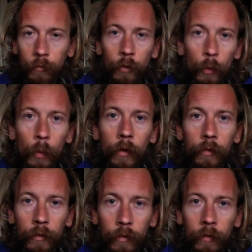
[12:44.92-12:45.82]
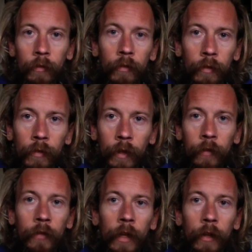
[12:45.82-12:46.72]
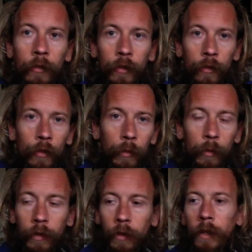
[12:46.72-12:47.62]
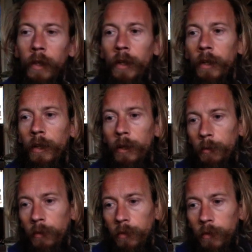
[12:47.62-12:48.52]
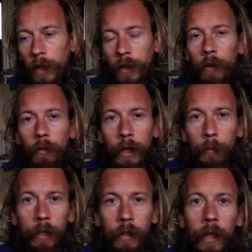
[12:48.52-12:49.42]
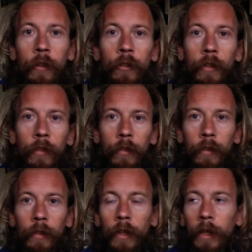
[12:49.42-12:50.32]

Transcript: do what they said I should do and take their recommendations and